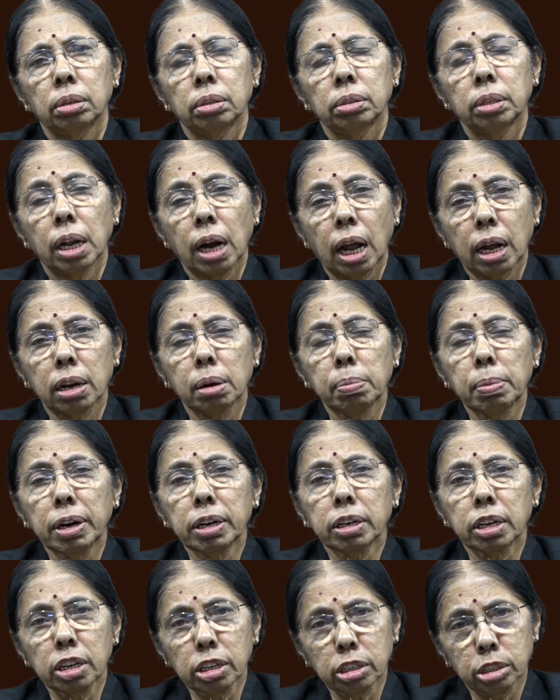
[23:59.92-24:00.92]
their
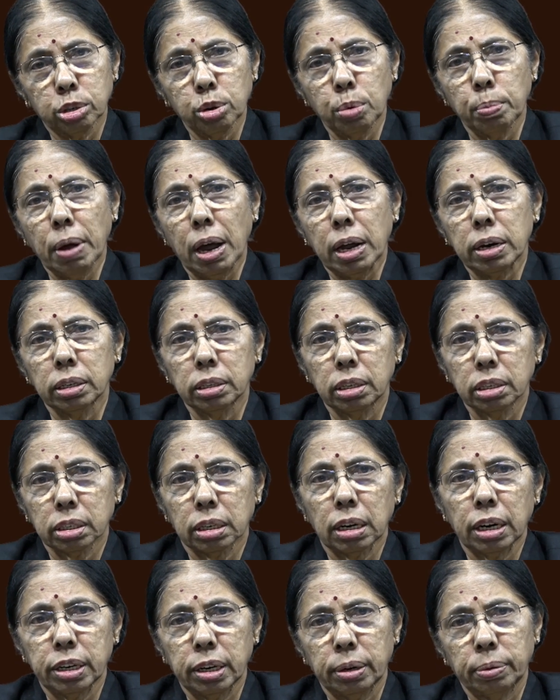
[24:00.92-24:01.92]
agreement is to marry
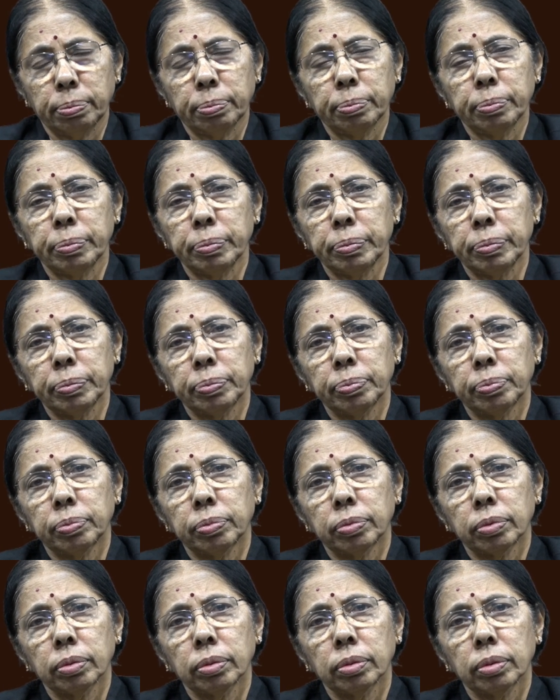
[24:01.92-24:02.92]
this lady,
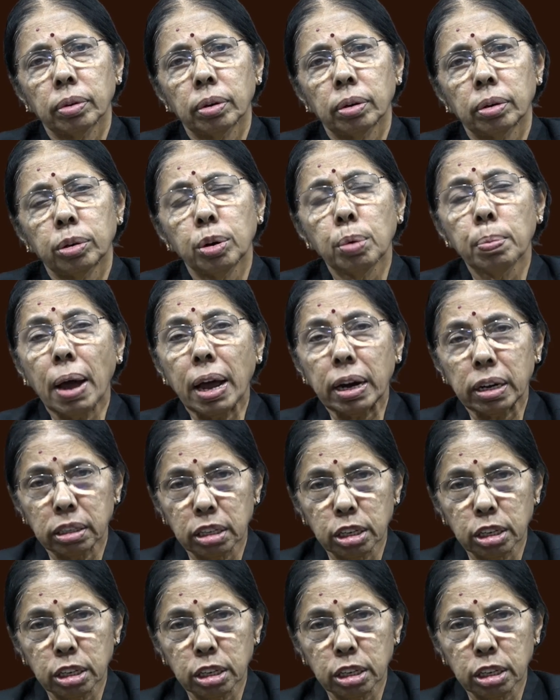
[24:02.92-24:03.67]
to marry